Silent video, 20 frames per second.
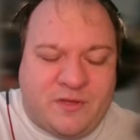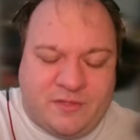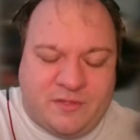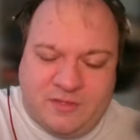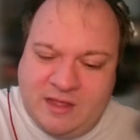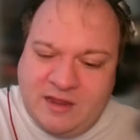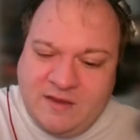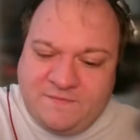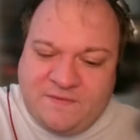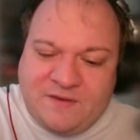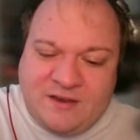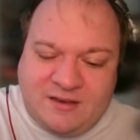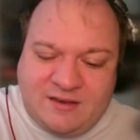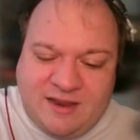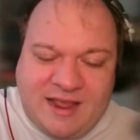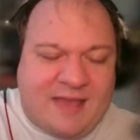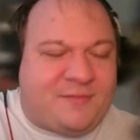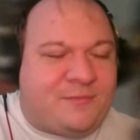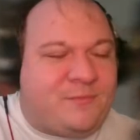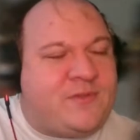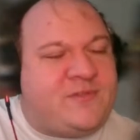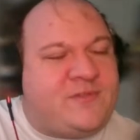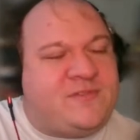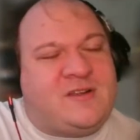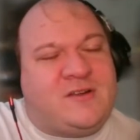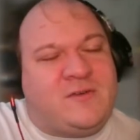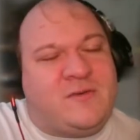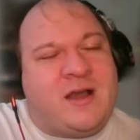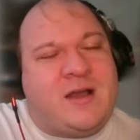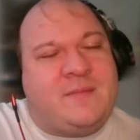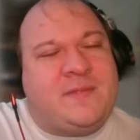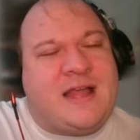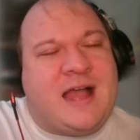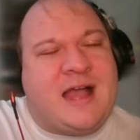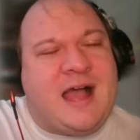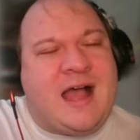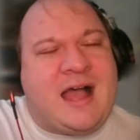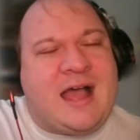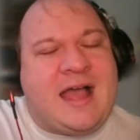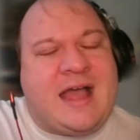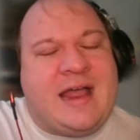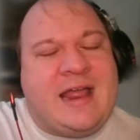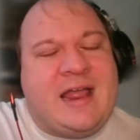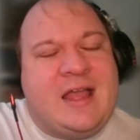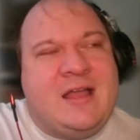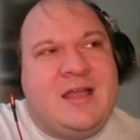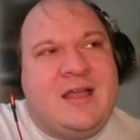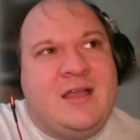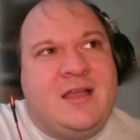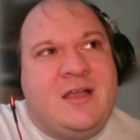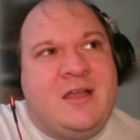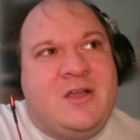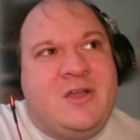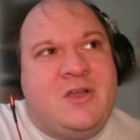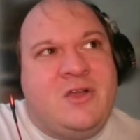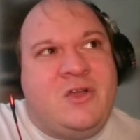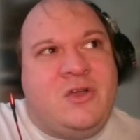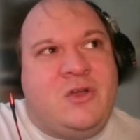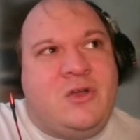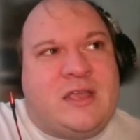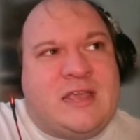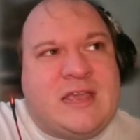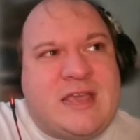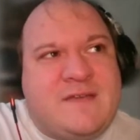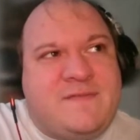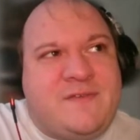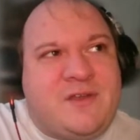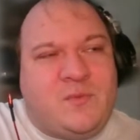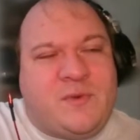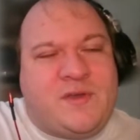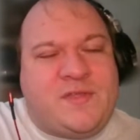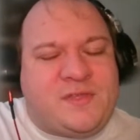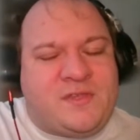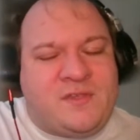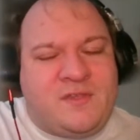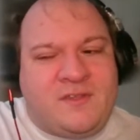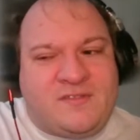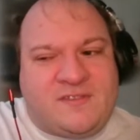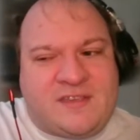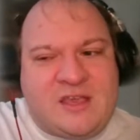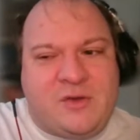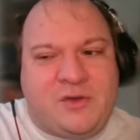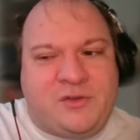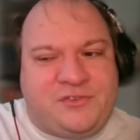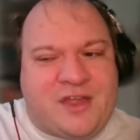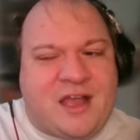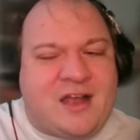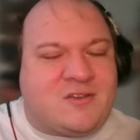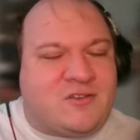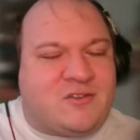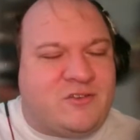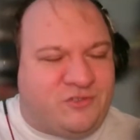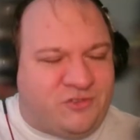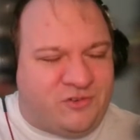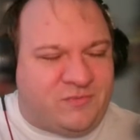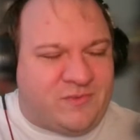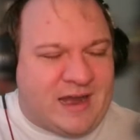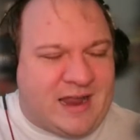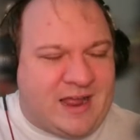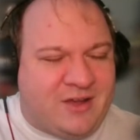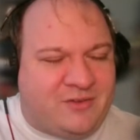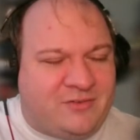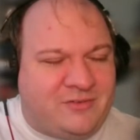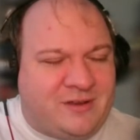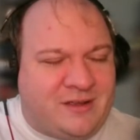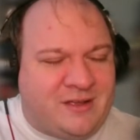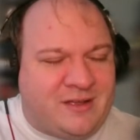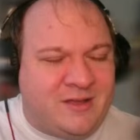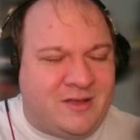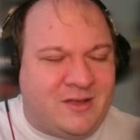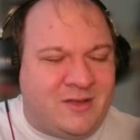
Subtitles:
with infant death was incredibly high, even with skilled doctors around,